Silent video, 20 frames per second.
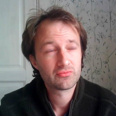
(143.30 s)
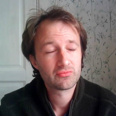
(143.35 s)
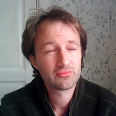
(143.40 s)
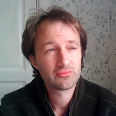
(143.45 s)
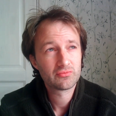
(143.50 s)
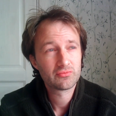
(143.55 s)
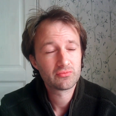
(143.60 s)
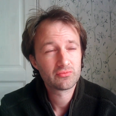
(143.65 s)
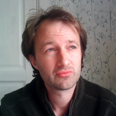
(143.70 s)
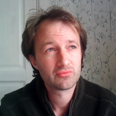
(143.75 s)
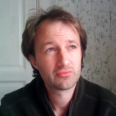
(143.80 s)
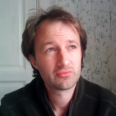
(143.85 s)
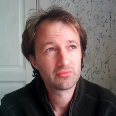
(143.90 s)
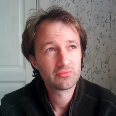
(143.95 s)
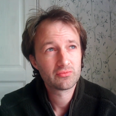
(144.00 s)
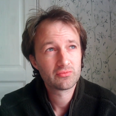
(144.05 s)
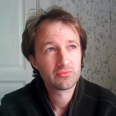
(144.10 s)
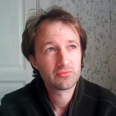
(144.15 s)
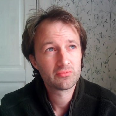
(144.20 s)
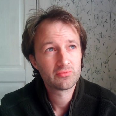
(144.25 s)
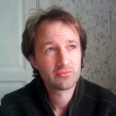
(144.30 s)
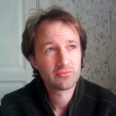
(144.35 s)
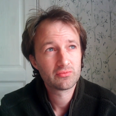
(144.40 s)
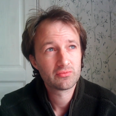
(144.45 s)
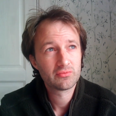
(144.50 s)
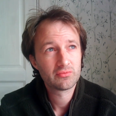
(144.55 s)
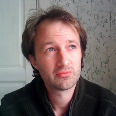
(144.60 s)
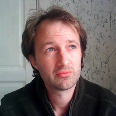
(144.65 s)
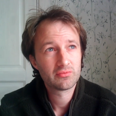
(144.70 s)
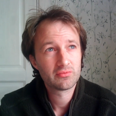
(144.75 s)

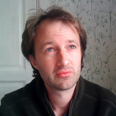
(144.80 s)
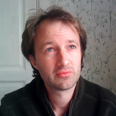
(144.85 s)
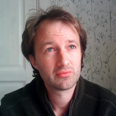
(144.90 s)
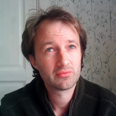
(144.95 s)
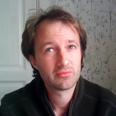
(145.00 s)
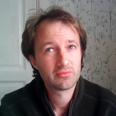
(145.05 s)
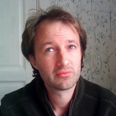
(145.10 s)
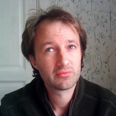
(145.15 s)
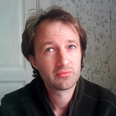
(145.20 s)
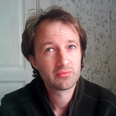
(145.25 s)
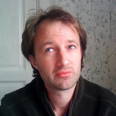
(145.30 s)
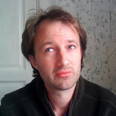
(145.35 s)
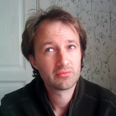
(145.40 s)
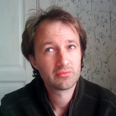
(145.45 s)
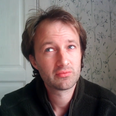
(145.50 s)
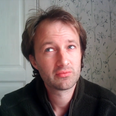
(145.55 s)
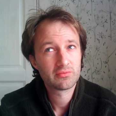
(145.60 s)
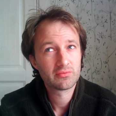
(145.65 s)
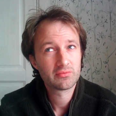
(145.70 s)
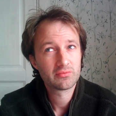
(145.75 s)
No one is speaking in this clip.